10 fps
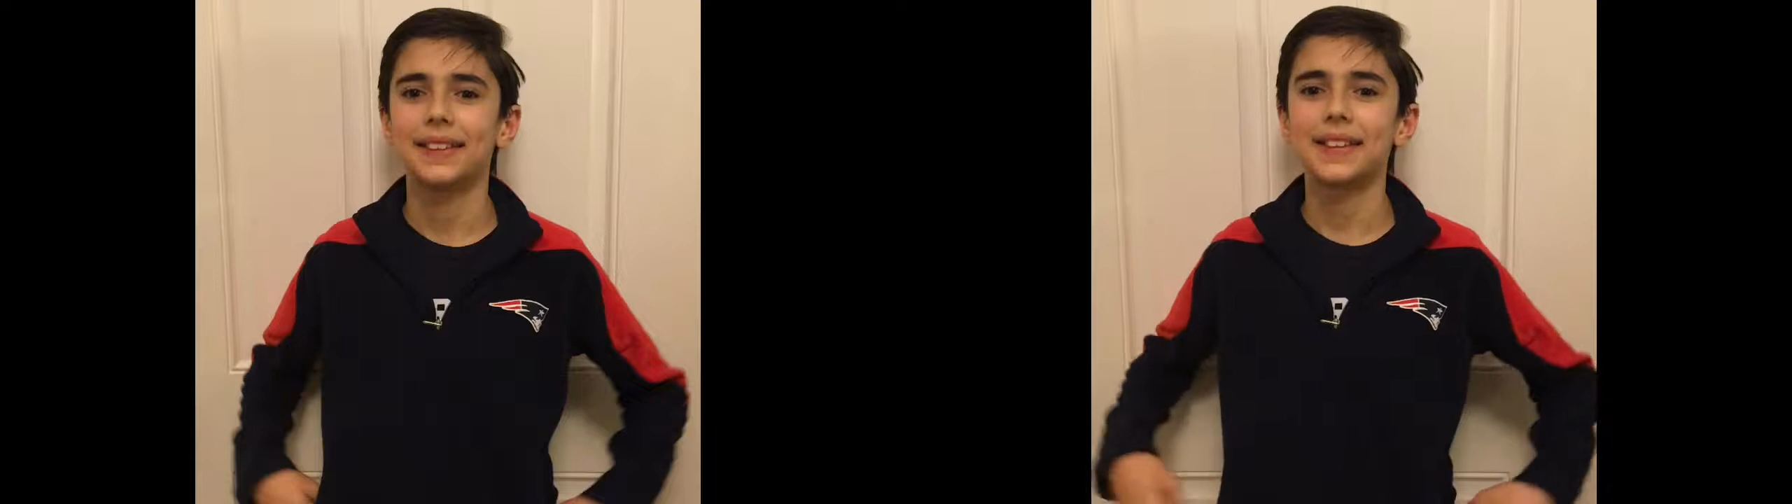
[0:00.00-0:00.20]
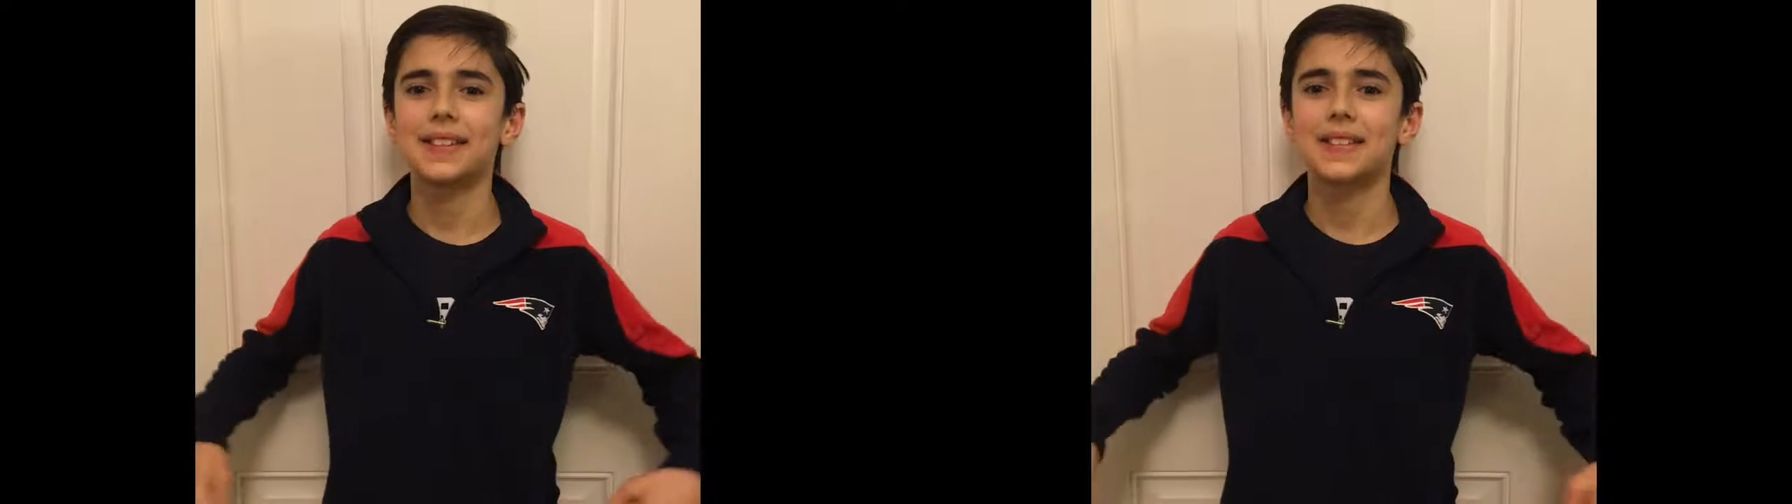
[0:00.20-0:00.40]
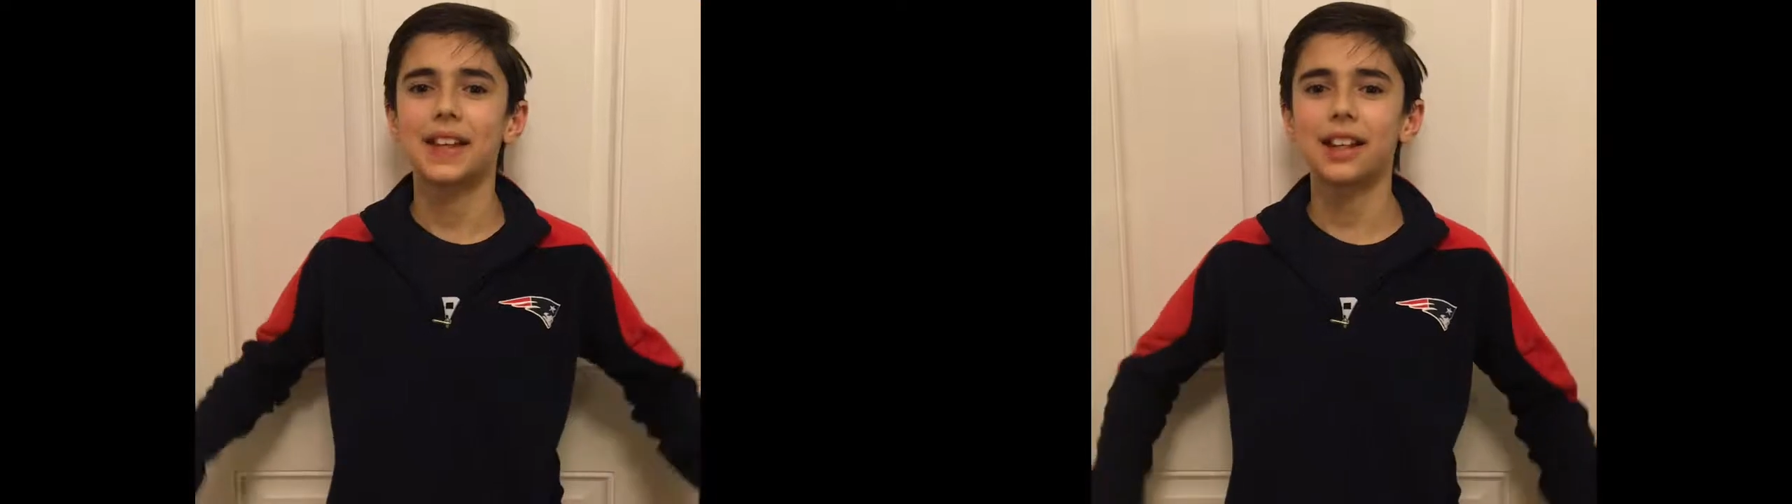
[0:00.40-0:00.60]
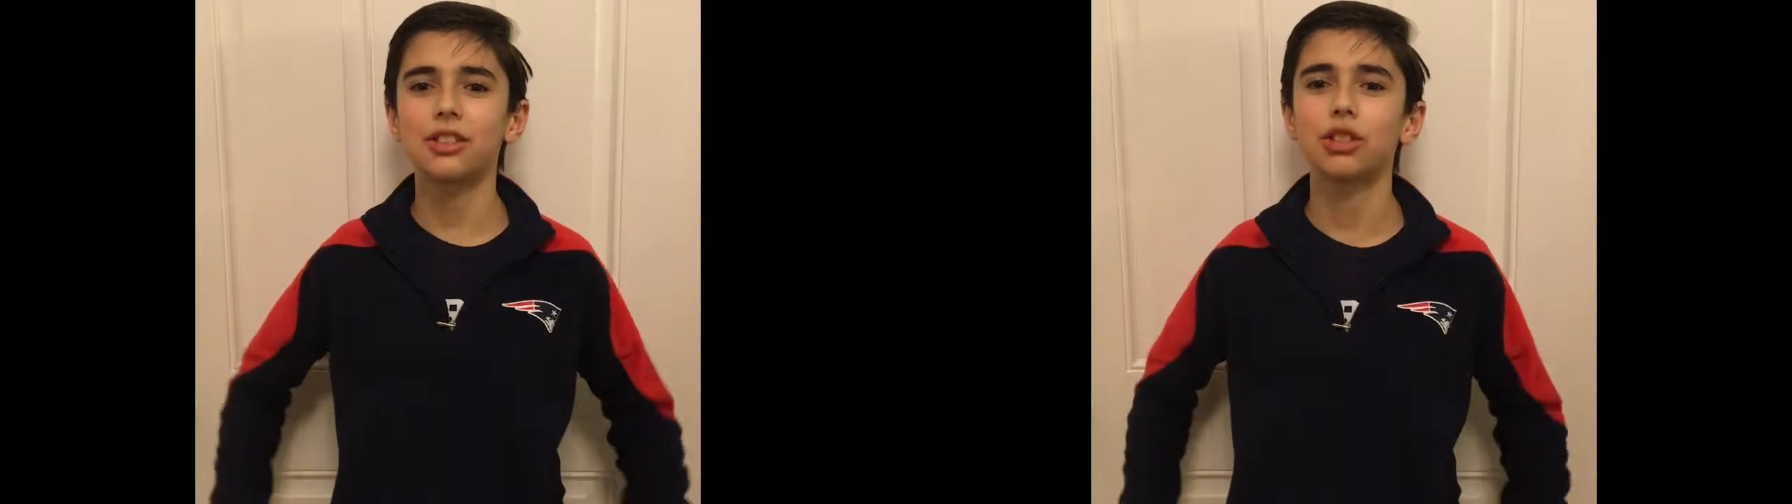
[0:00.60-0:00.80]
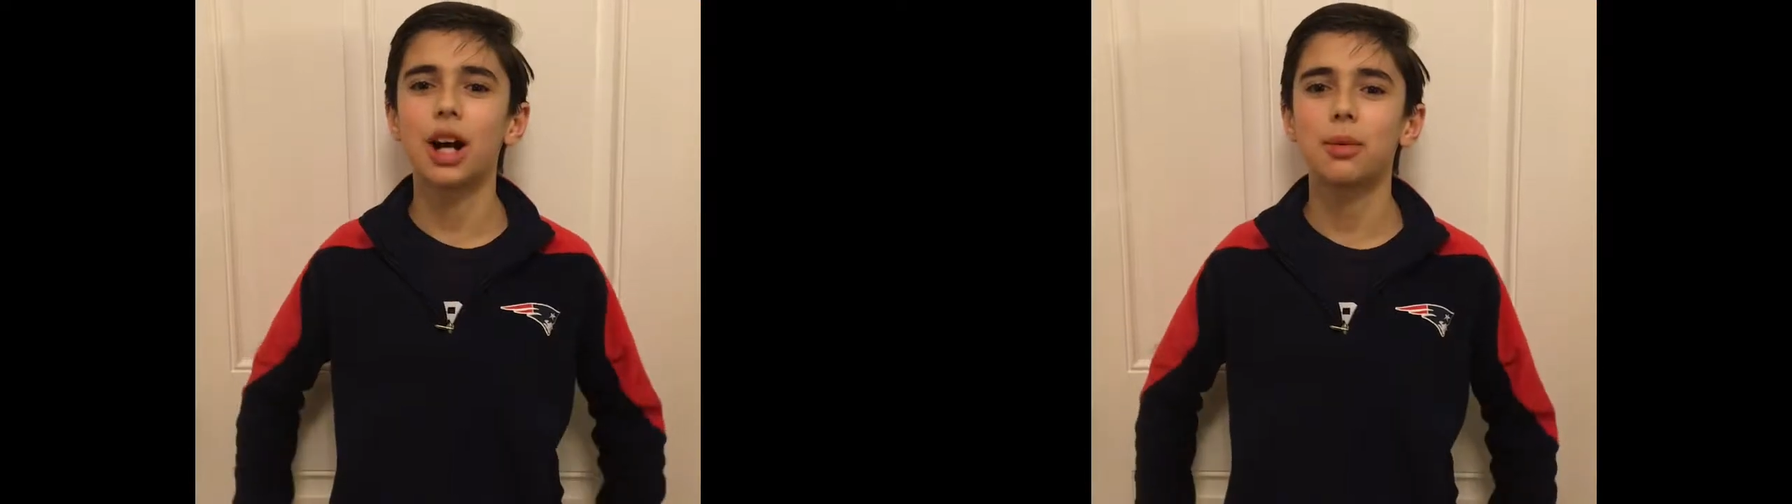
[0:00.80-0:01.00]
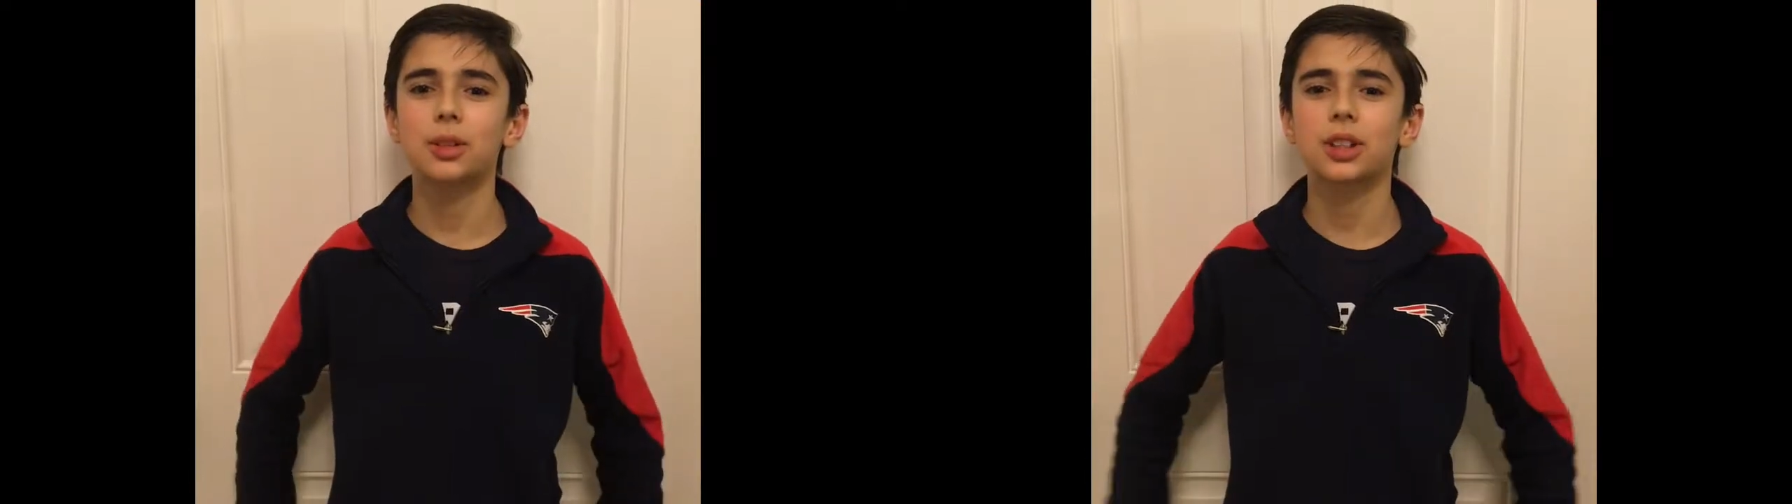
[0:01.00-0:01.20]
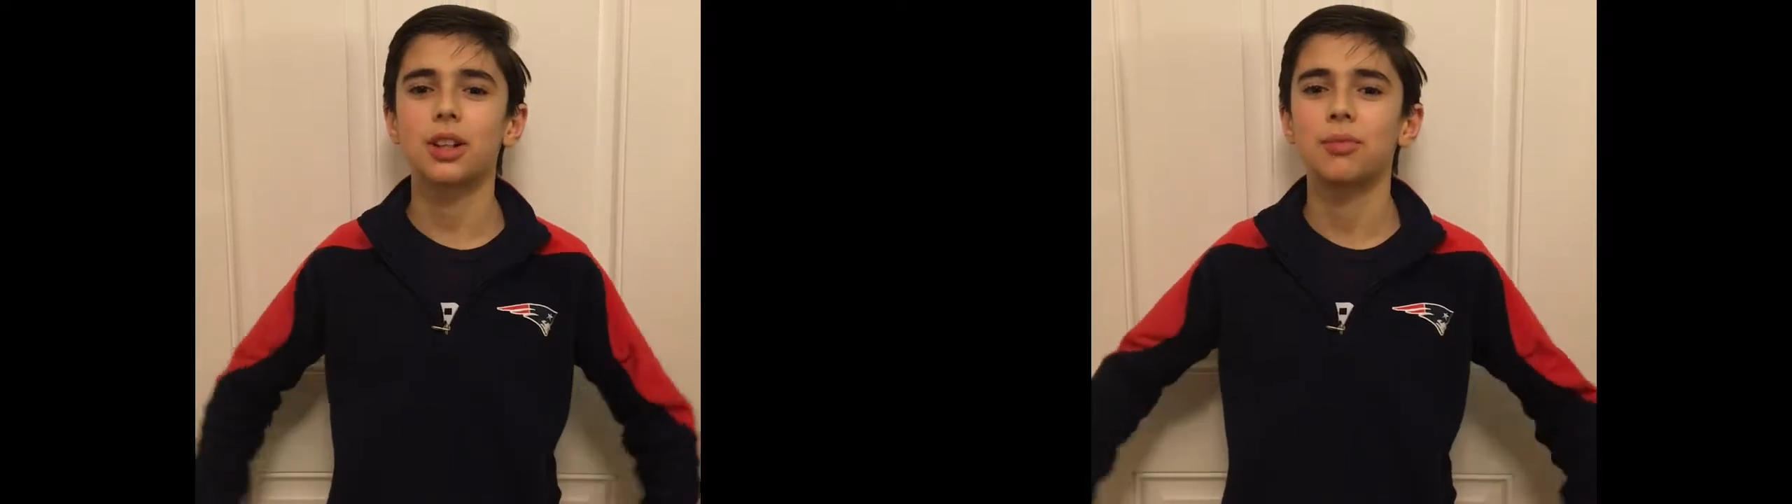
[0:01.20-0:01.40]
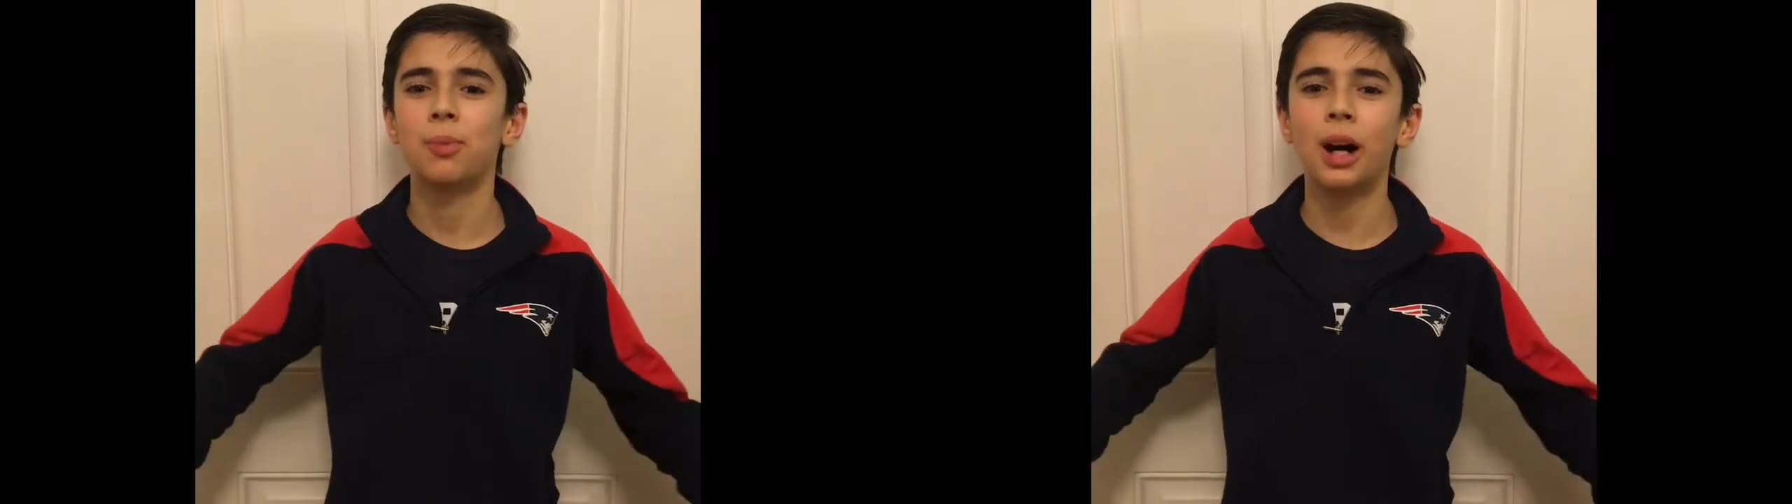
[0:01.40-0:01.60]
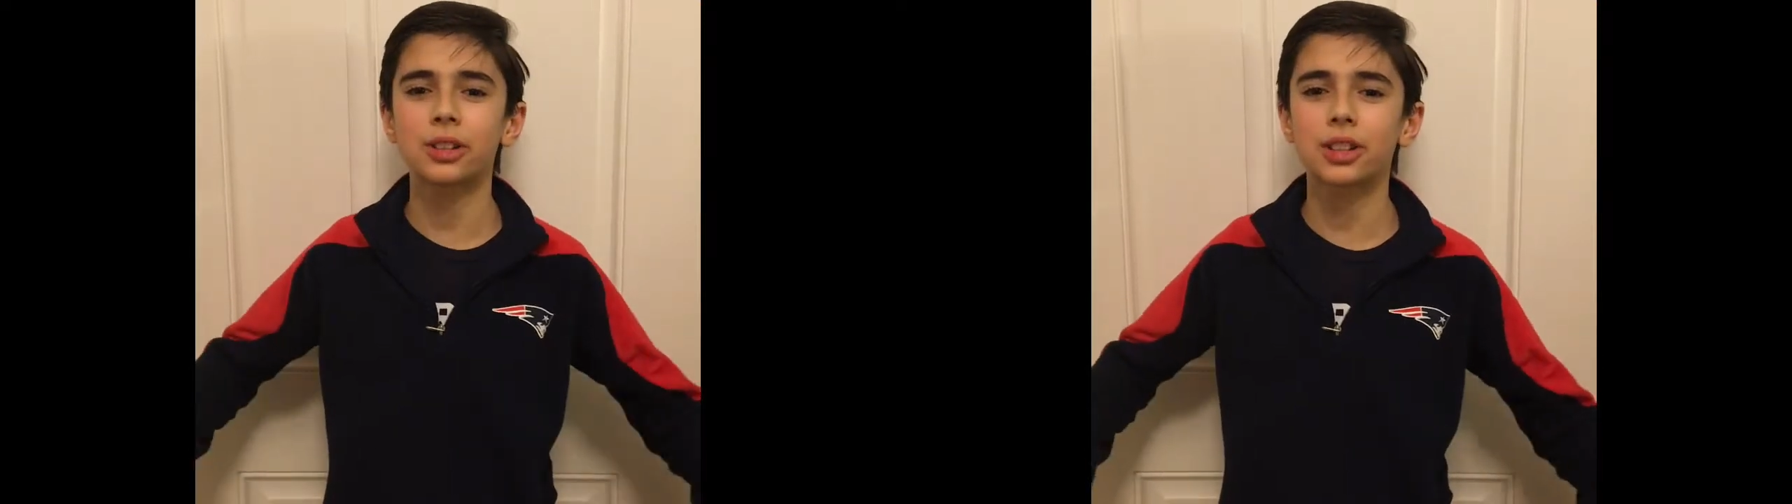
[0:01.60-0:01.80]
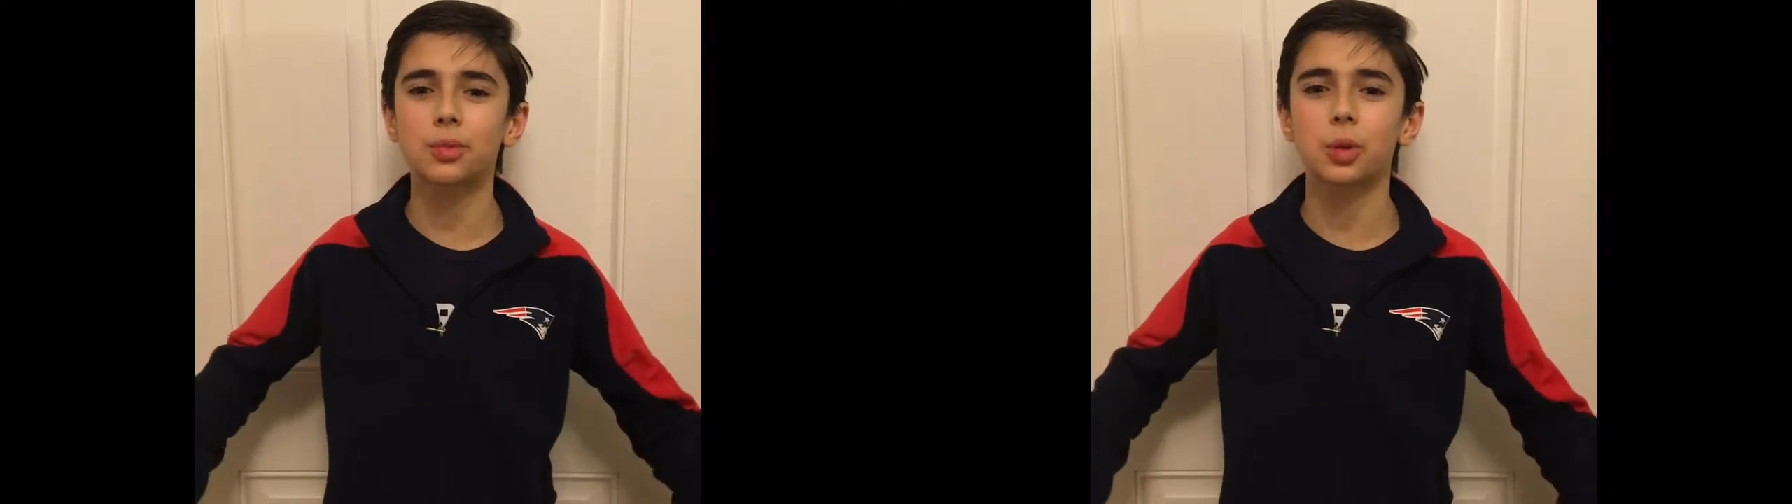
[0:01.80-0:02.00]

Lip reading: This is Andrew Roberts of Boston